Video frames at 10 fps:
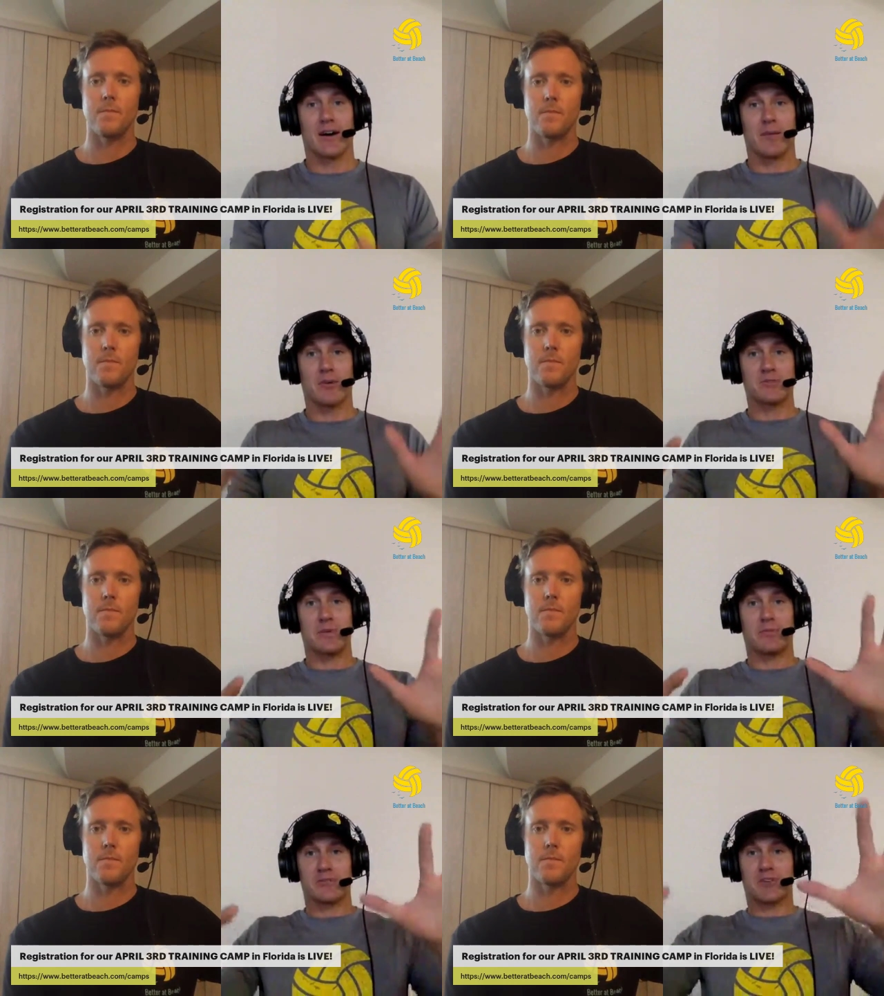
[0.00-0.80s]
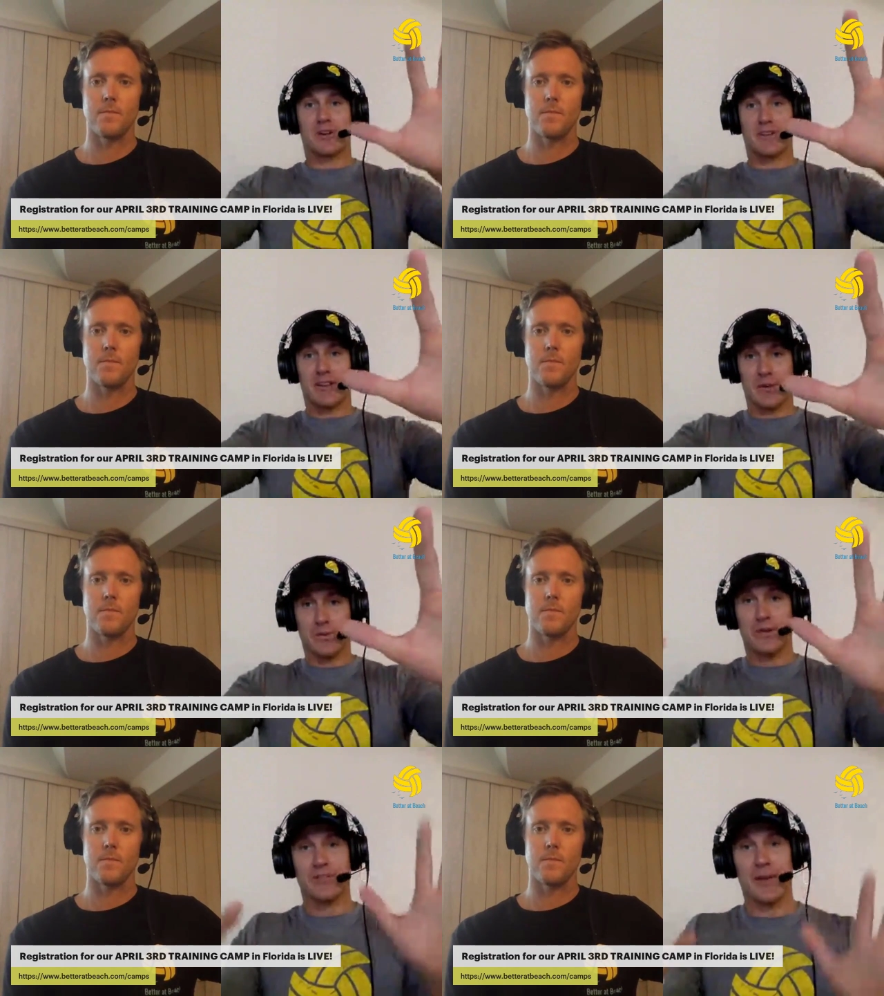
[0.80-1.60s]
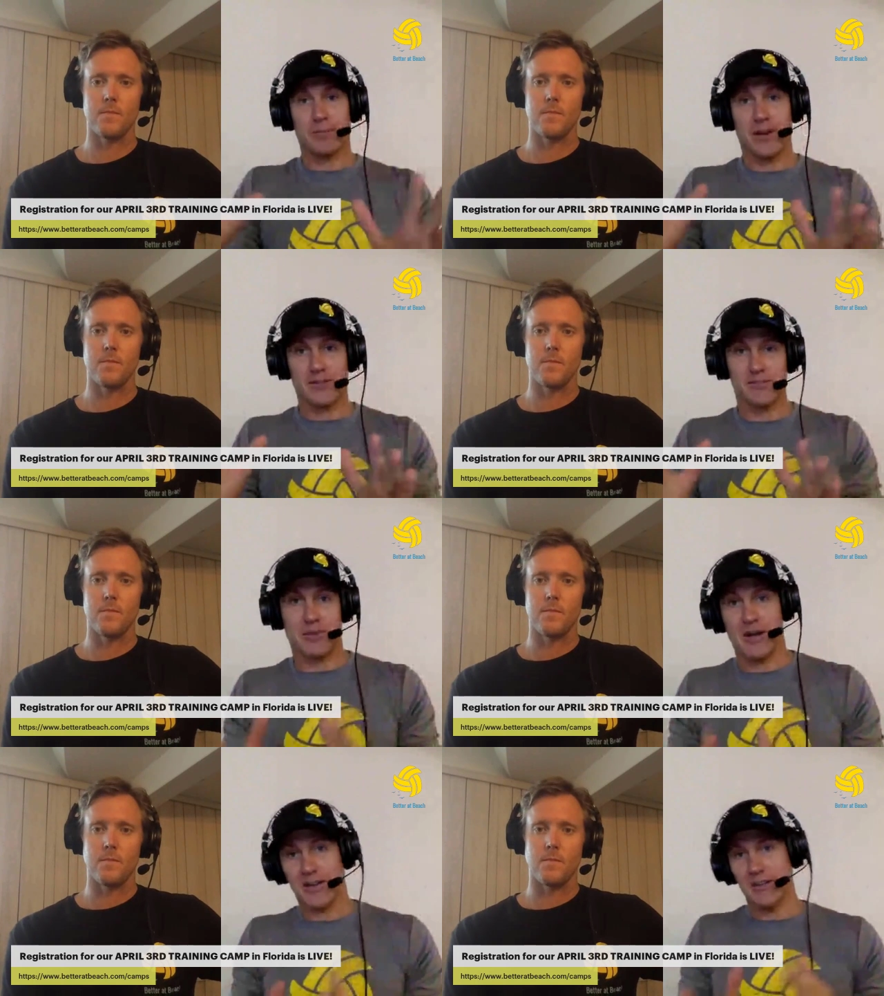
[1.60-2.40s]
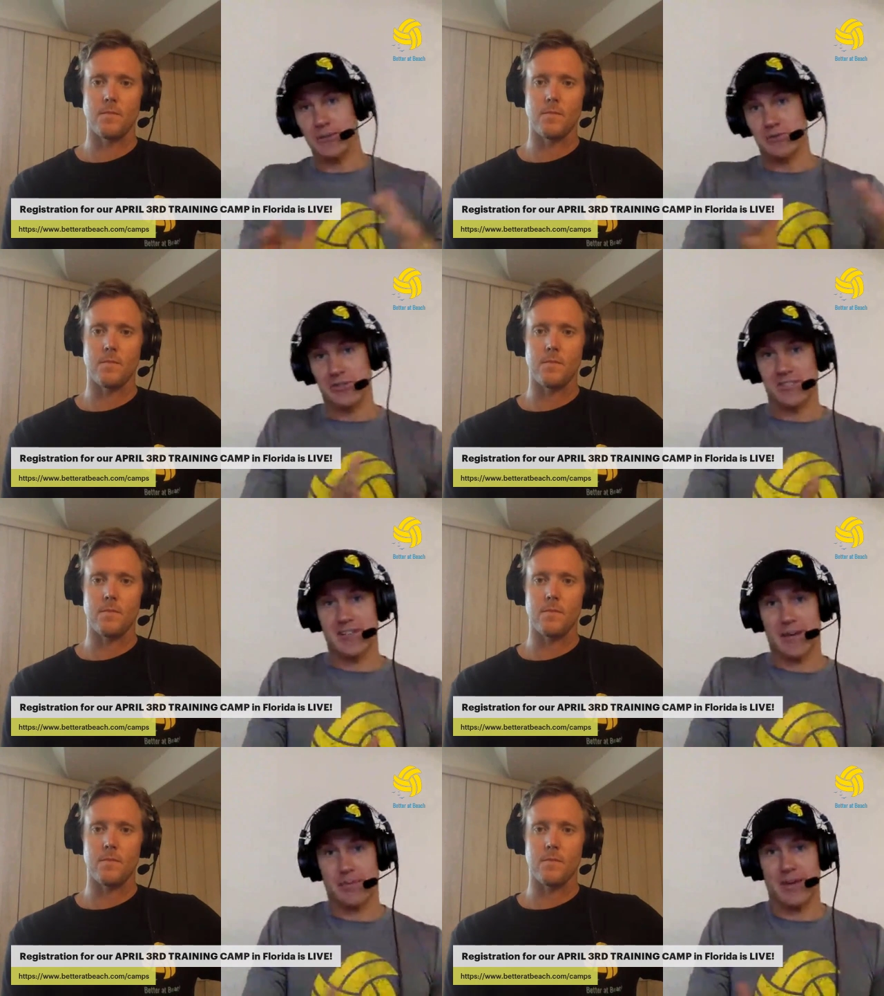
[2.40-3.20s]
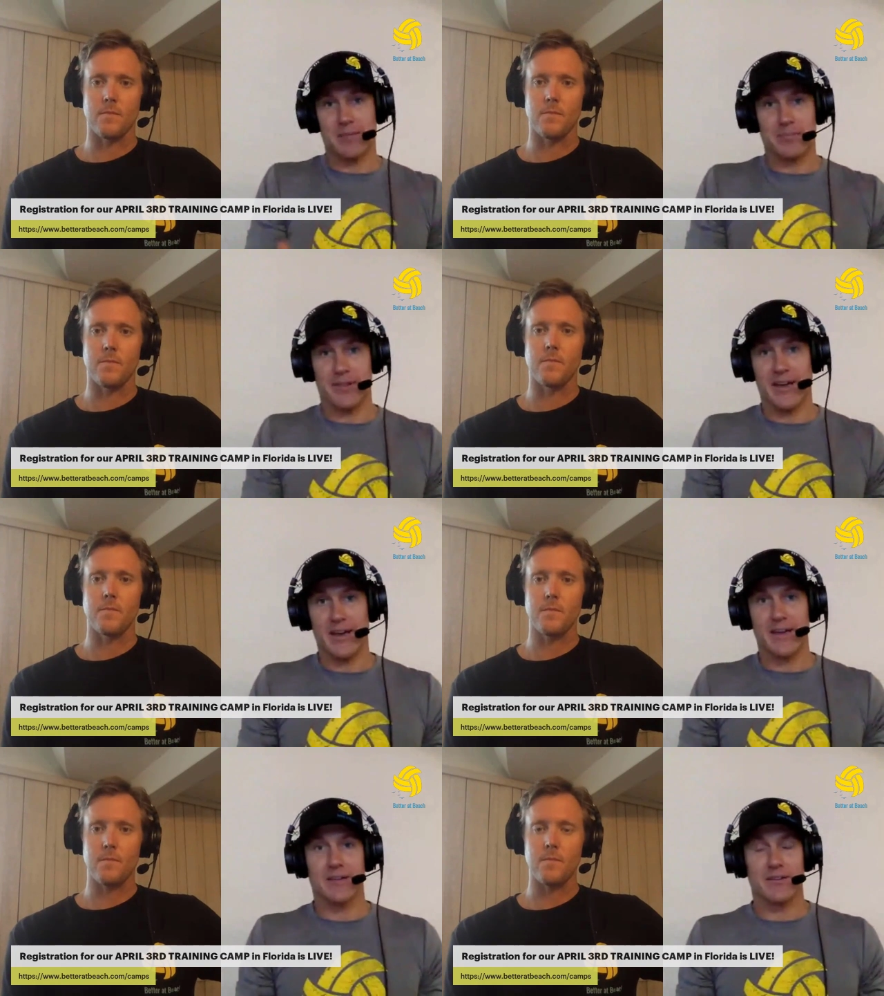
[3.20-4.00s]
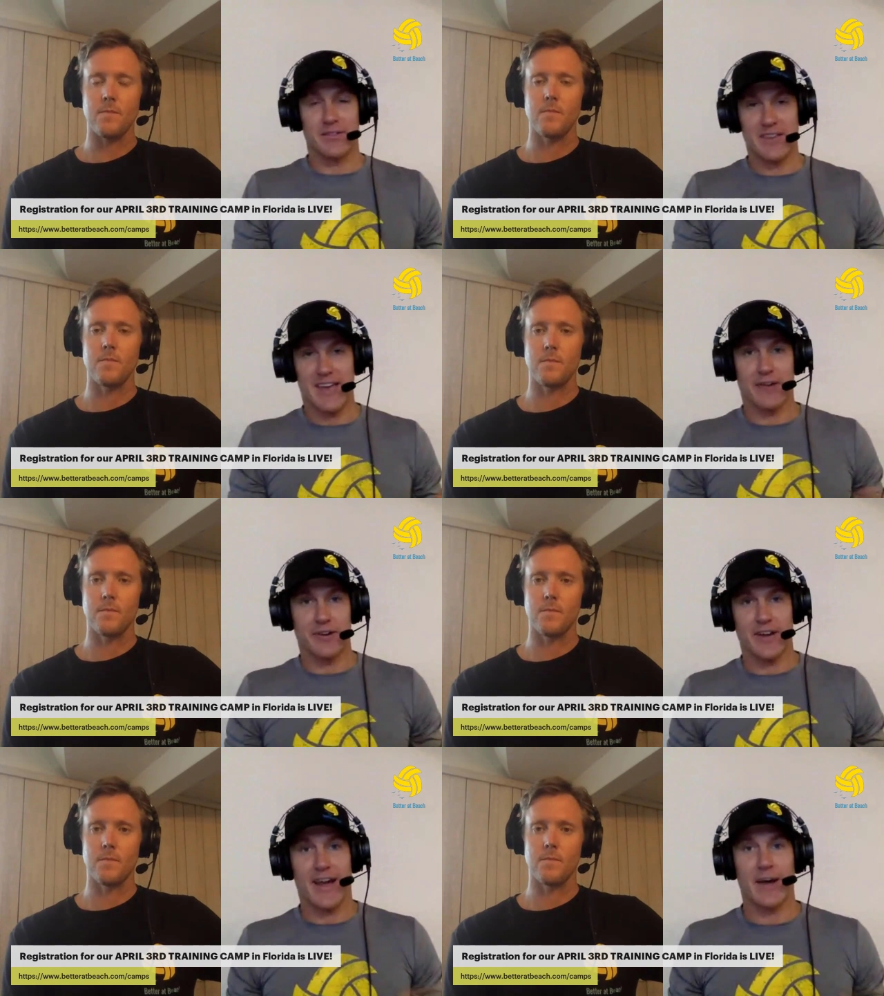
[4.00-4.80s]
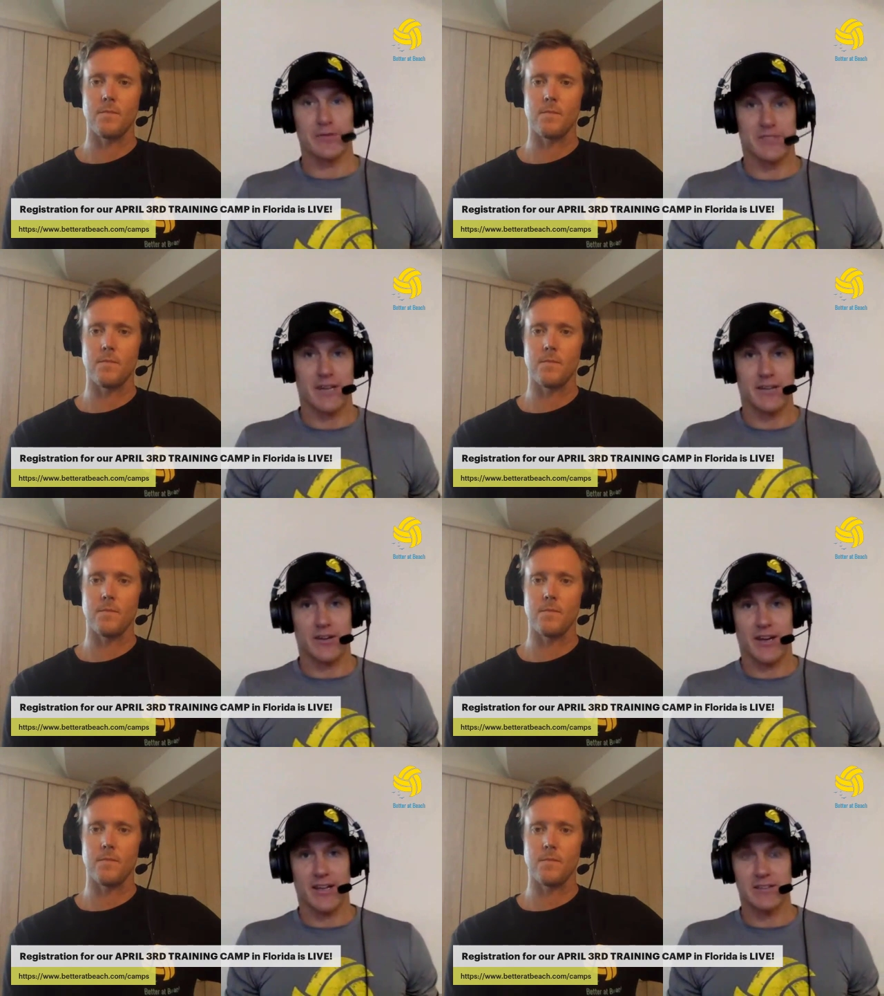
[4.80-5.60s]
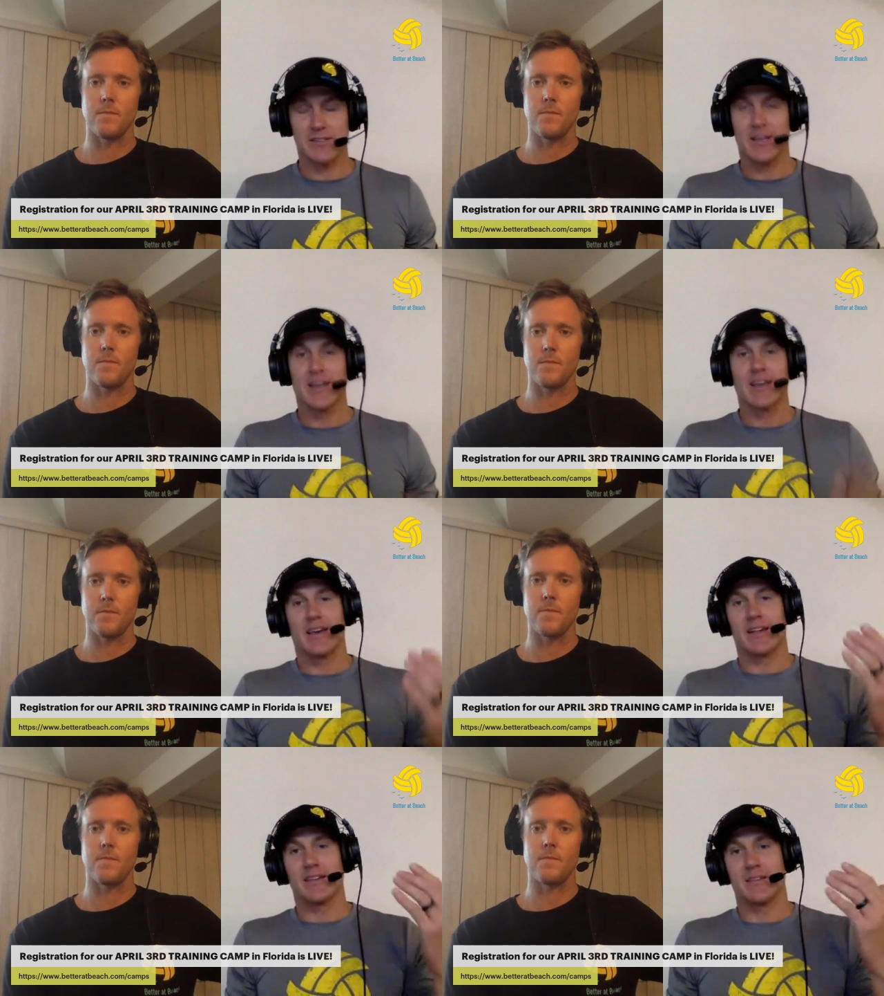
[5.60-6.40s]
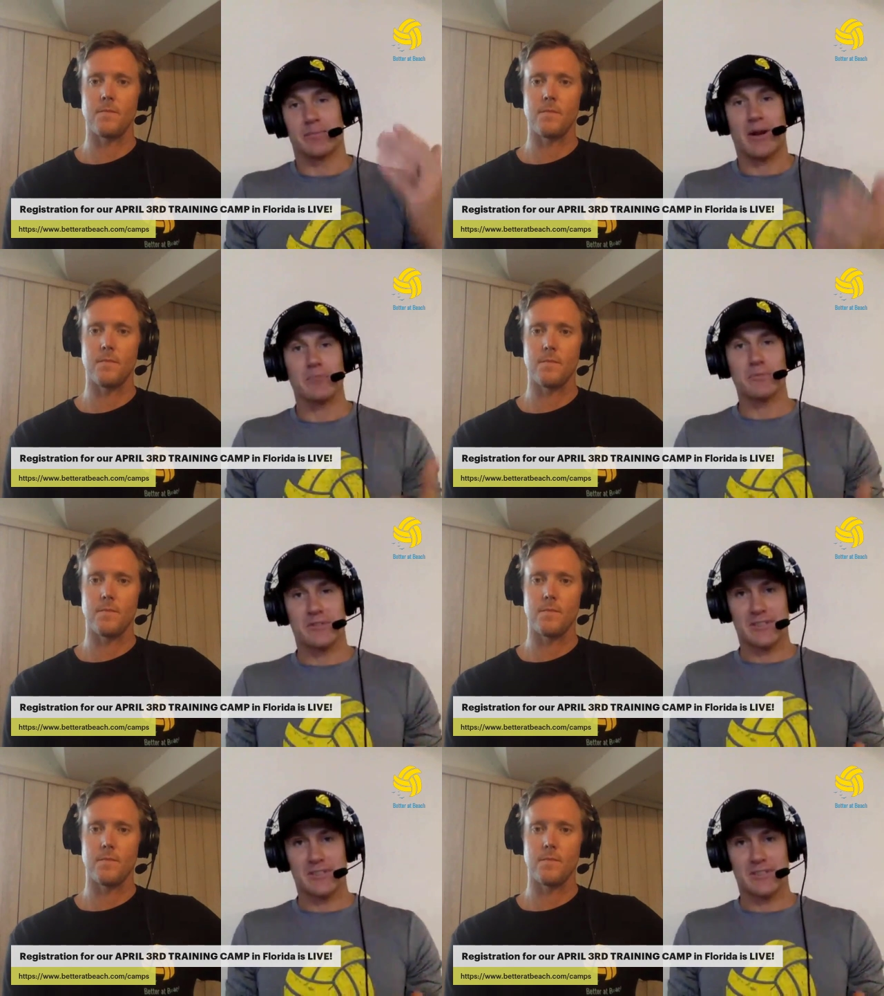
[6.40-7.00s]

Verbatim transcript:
Speaker 1: Most people are taught that wherever that blocker's blocking, you should step and play the area outside their hands. The problem with